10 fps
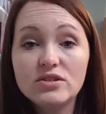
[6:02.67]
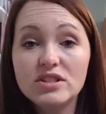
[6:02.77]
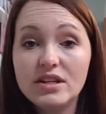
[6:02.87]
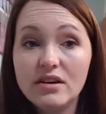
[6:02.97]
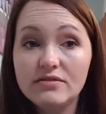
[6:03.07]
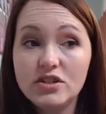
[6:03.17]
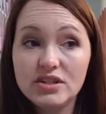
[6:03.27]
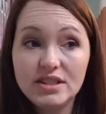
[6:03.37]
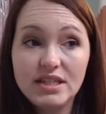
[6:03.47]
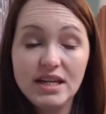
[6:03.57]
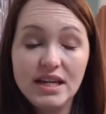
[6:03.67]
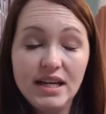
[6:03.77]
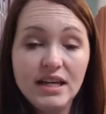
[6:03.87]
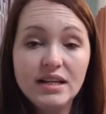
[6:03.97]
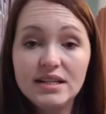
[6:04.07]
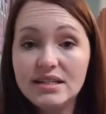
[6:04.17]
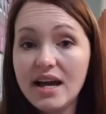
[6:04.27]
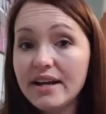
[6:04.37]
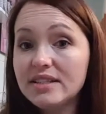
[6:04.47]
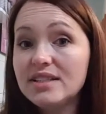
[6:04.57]
yourself just in a
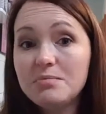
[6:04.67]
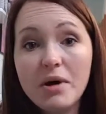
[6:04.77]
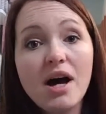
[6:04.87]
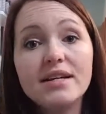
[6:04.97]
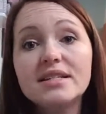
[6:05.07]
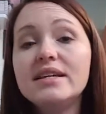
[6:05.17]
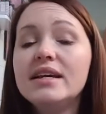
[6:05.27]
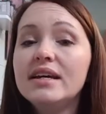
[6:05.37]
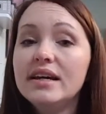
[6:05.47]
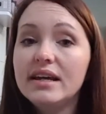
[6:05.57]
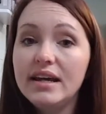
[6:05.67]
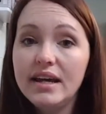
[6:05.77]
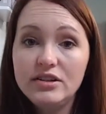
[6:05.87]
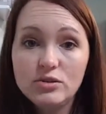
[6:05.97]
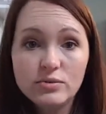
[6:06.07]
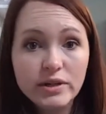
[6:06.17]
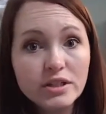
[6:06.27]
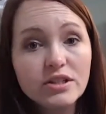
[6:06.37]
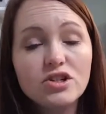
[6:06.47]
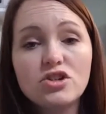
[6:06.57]
tight spot and you're
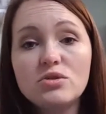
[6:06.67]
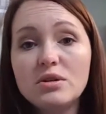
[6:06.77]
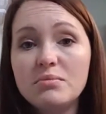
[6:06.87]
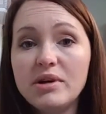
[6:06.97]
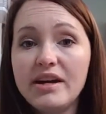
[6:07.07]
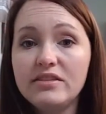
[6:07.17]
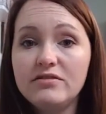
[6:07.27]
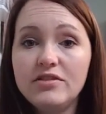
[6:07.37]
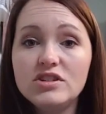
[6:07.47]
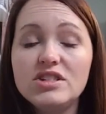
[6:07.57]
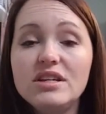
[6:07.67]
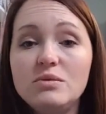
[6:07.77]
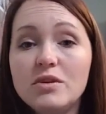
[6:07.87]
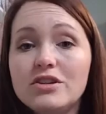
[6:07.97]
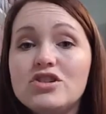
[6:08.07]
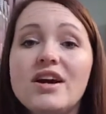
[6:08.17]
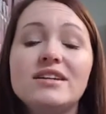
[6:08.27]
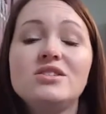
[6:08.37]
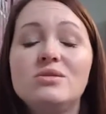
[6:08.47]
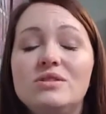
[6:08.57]
really short of breath, the first thing you want to try
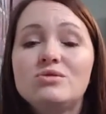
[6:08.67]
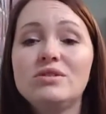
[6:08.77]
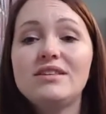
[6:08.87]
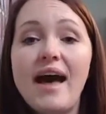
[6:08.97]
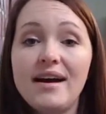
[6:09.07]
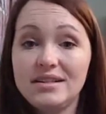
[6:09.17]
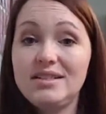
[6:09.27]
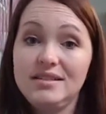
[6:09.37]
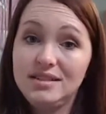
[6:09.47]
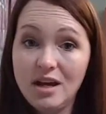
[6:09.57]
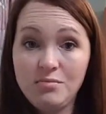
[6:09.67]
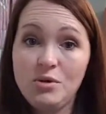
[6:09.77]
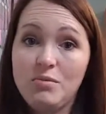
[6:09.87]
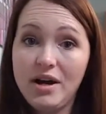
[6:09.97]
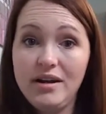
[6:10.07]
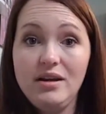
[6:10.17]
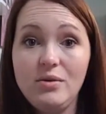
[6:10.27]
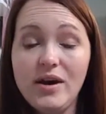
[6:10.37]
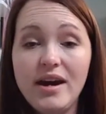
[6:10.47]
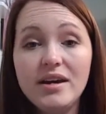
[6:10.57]
to do is relax this upper body,
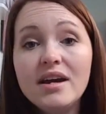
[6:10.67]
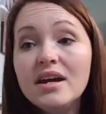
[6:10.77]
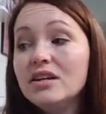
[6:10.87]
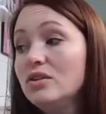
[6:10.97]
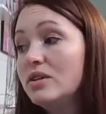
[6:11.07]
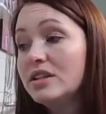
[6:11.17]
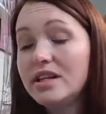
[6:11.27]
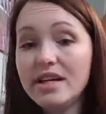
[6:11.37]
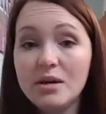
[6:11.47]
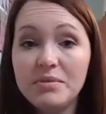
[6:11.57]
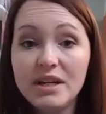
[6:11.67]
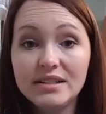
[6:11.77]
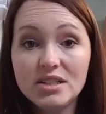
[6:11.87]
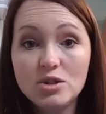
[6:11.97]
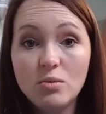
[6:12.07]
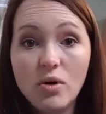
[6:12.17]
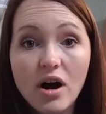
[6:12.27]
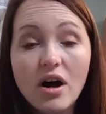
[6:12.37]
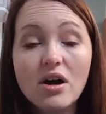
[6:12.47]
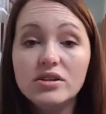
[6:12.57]
okay? You can lean up against a
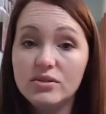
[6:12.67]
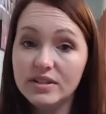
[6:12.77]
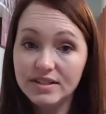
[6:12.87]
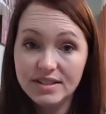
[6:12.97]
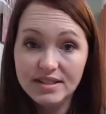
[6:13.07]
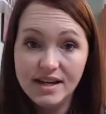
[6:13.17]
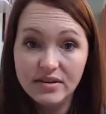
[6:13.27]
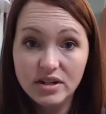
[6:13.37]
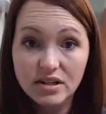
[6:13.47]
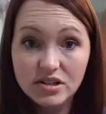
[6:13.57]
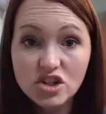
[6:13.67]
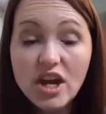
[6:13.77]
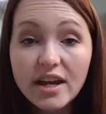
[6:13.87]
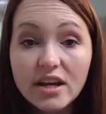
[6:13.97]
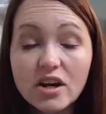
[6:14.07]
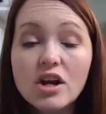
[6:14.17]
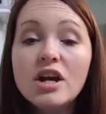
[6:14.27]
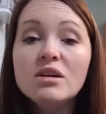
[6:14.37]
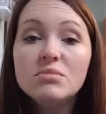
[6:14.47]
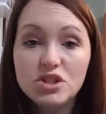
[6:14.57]
wall, you can sit down in a chair,
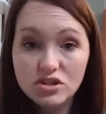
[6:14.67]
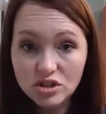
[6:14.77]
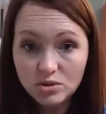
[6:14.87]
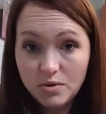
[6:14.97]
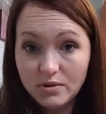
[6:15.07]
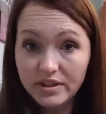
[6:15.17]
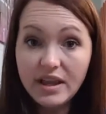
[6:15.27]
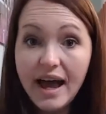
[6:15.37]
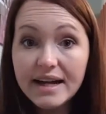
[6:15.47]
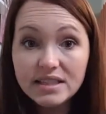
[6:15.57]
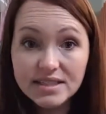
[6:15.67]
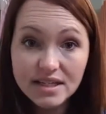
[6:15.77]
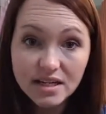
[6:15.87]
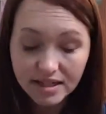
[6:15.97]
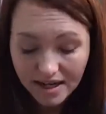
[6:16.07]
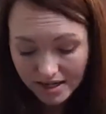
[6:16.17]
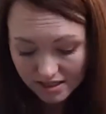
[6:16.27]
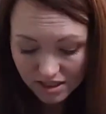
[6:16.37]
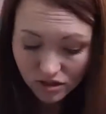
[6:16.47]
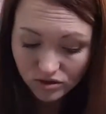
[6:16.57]
but you just want to relax it, kind
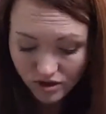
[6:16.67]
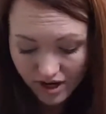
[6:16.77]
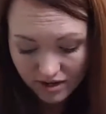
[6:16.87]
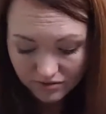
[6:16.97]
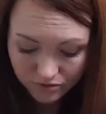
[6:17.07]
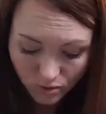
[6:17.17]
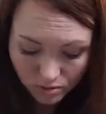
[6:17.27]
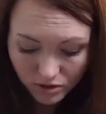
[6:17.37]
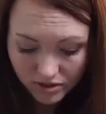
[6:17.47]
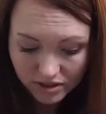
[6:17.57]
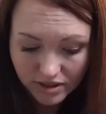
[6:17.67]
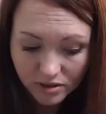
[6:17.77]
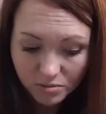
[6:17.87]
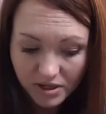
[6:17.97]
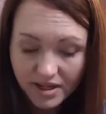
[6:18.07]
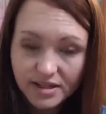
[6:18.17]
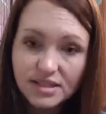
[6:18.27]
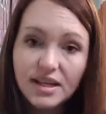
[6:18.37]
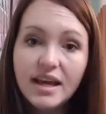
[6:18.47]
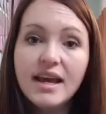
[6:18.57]
of tilt your head forward a little
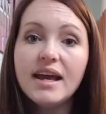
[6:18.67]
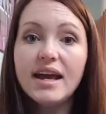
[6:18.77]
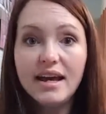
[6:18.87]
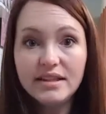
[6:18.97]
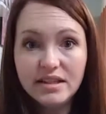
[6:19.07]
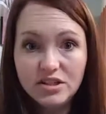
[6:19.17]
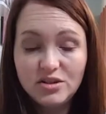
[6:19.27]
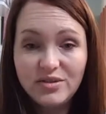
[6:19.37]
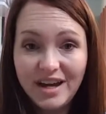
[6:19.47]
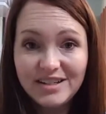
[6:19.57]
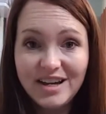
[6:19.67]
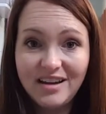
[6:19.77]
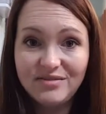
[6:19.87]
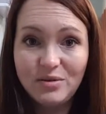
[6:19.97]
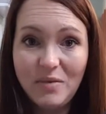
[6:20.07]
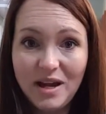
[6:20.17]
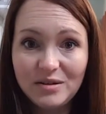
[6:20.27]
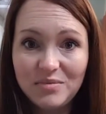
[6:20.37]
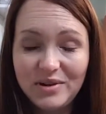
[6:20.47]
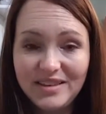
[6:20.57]
bit, and then do that
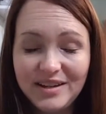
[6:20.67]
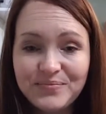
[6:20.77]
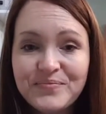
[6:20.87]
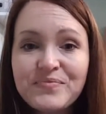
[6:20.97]
diaphragmatic breathing.